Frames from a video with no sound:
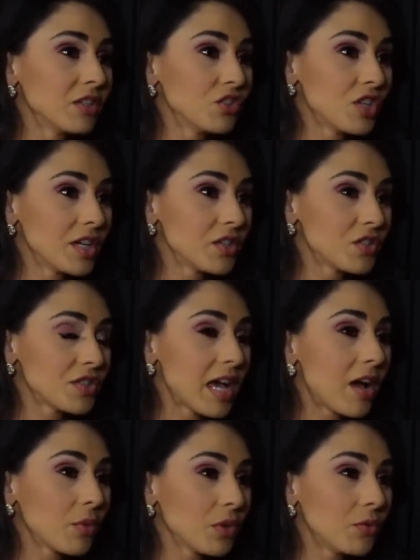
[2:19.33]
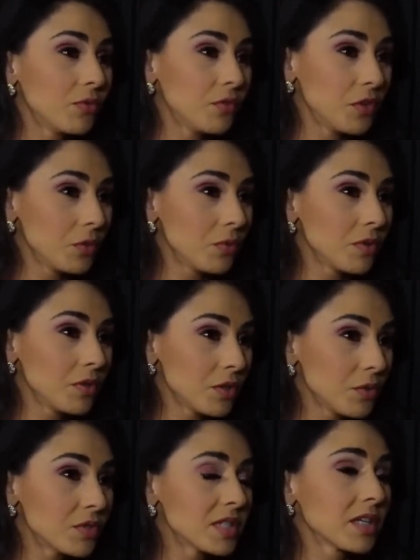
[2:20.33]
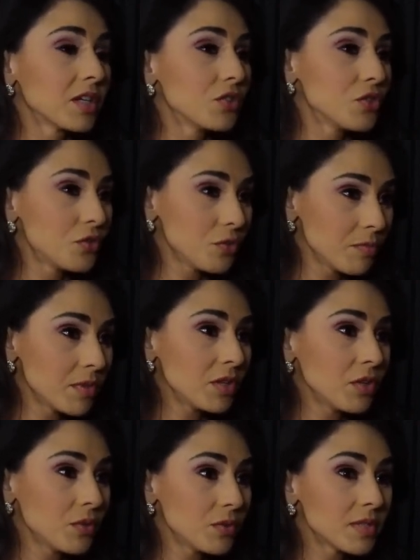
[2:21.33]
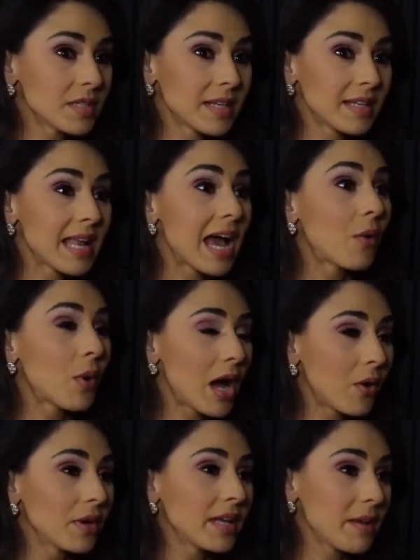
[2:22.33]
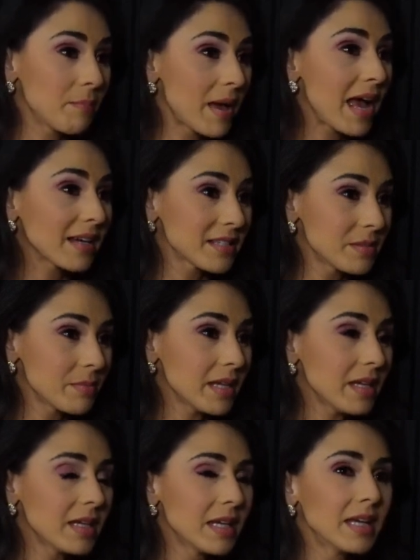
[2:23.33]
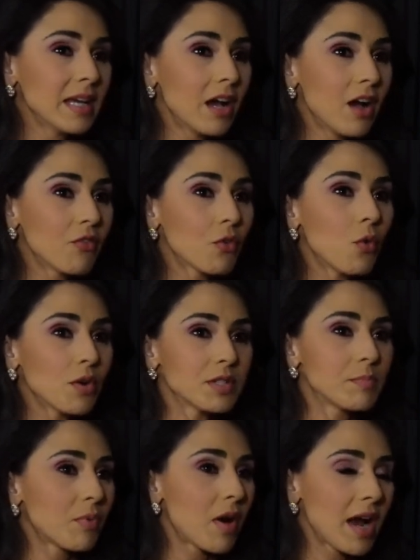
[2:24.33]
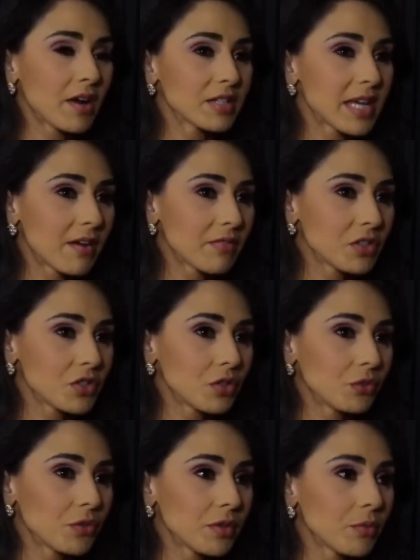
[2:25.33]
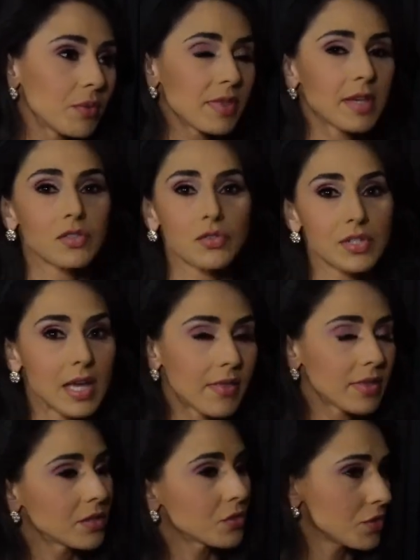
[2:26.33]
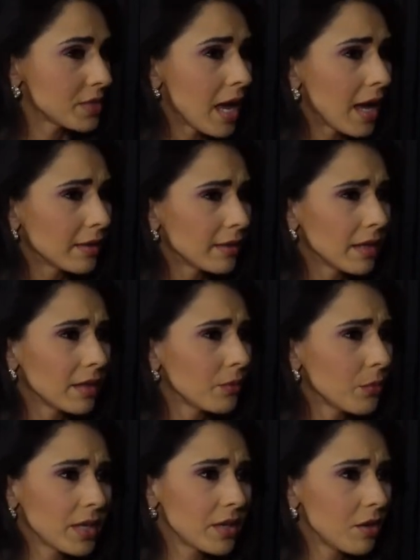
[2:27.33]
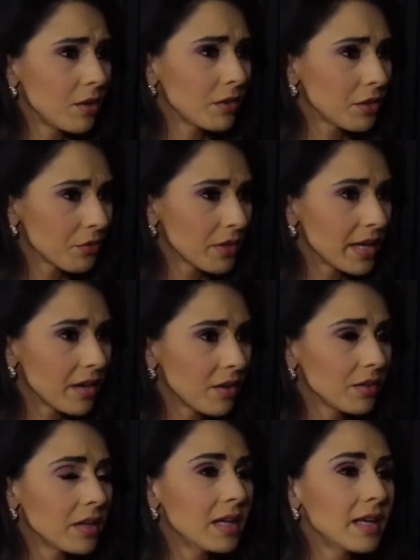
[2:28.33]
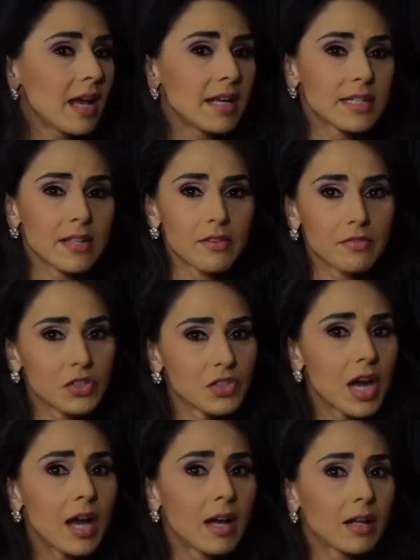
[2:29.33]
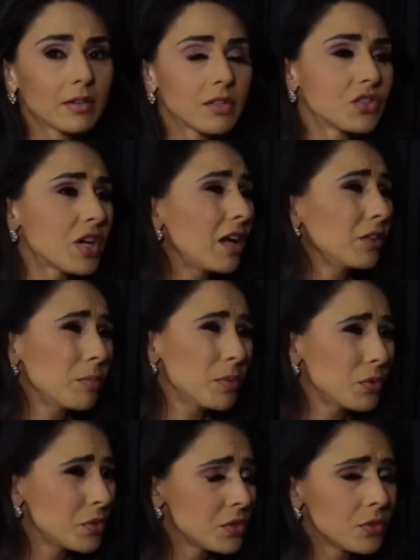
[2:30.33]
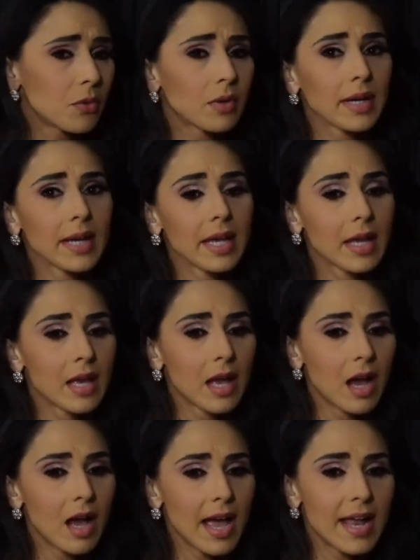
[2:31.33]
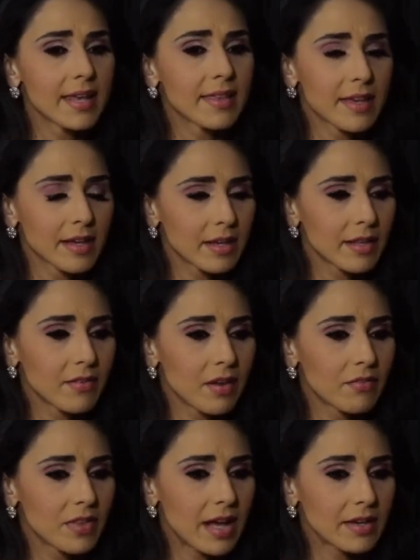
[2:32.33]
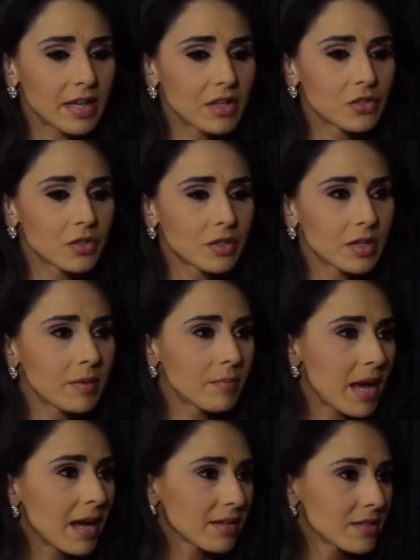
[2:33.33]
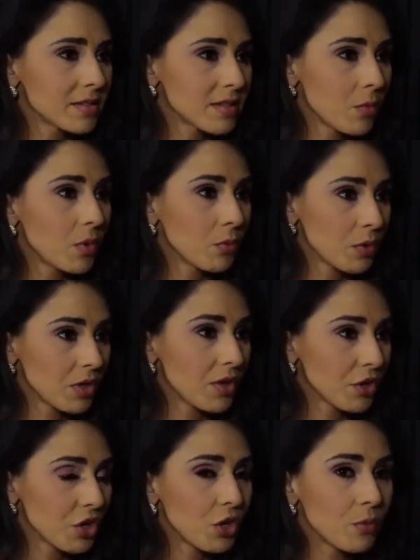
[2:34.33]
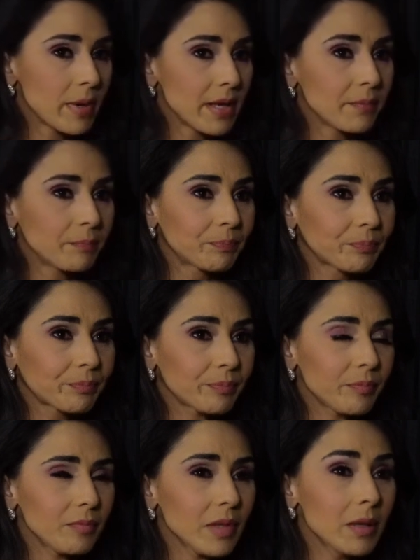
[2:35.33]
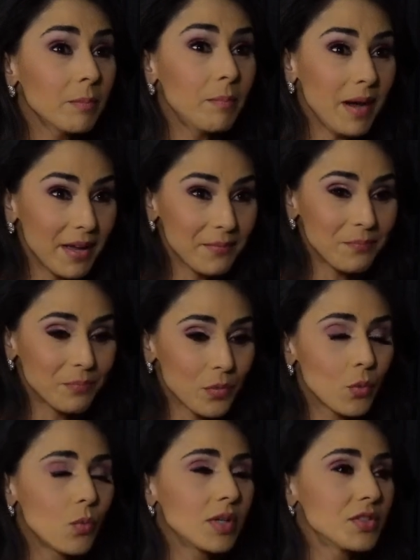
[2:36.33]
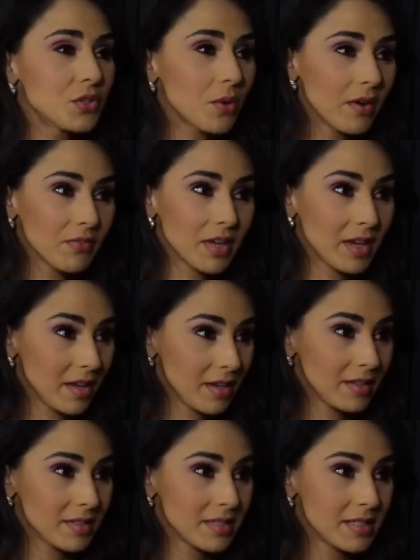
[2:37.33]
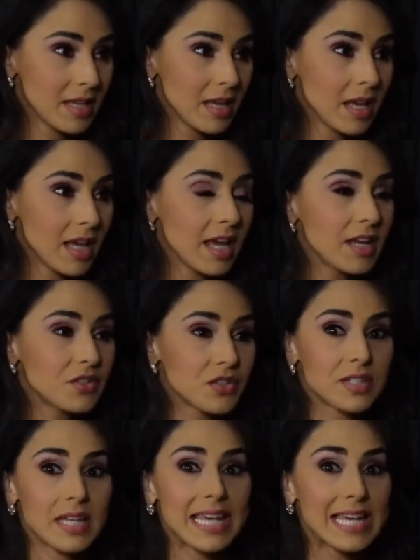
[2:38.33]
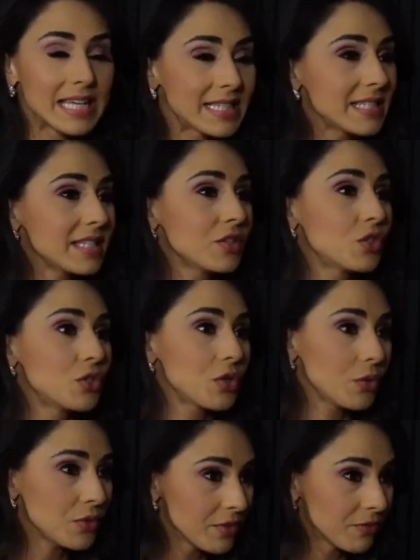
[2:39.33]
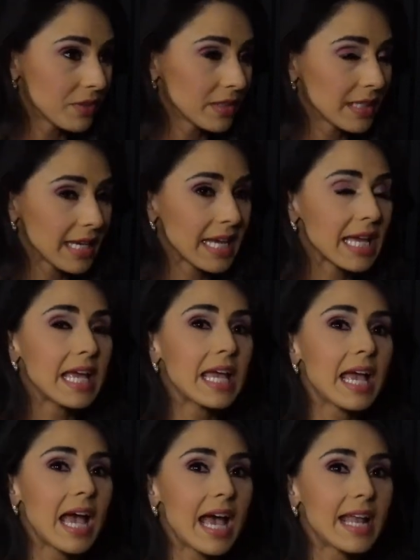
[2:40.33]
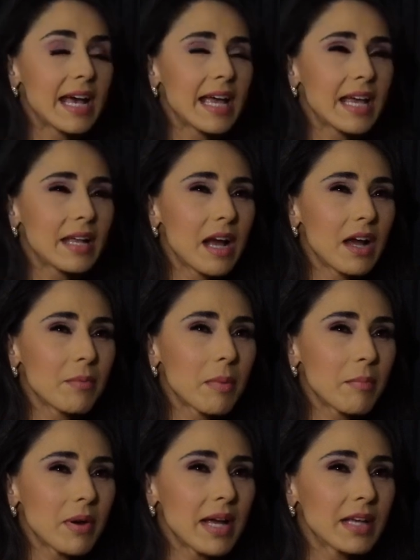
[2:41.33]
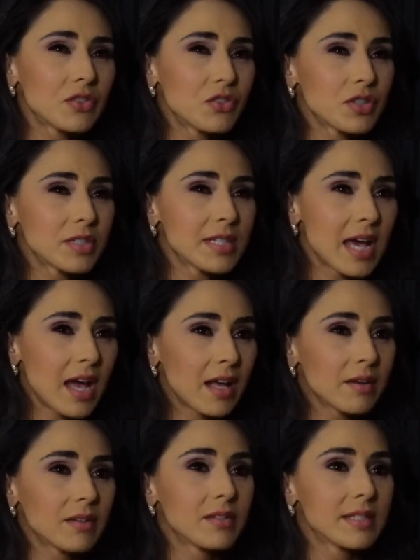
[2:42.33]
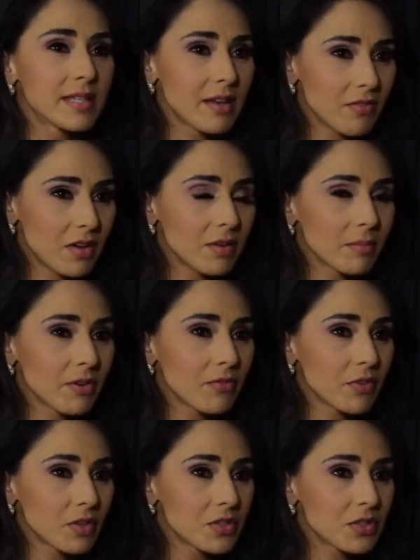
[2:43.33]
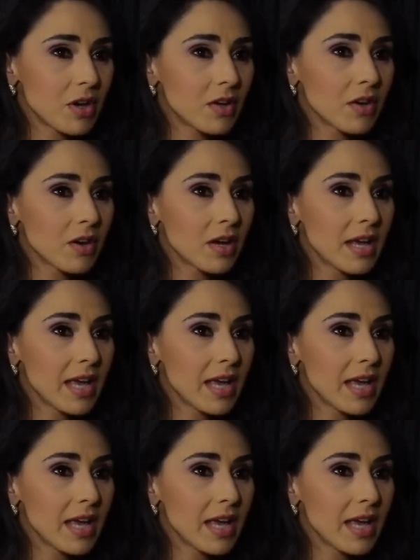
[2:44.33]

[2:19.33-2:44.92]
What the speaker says: changes how you view the news and consume the news, and now how it impacts me. Of course, prior to having children, when things are sad, things are sad. We can all agree on a death of a child abuse story, anything of that nature impacts someone when they're human. But once you have kids, it just hits so differently. And I remember I had just had Sevon, my first daughter,